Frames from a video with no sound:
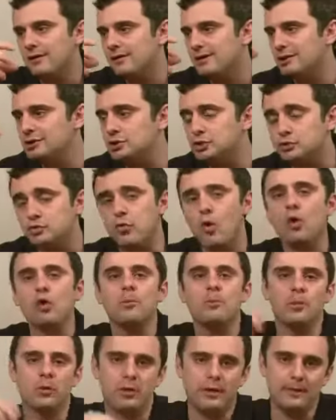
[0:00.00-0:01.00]

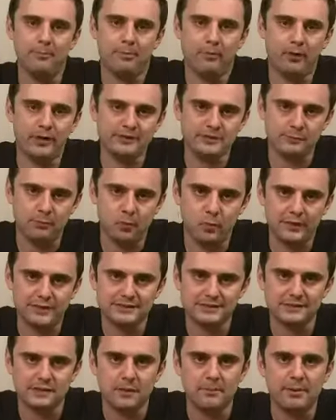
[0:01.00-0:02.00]
controllable in price
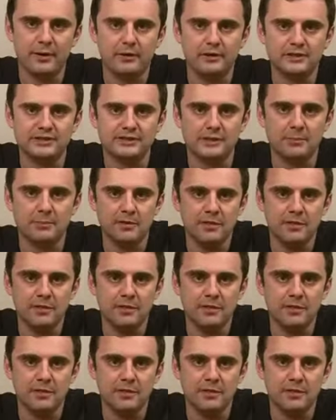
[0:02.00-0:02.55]
points compared to some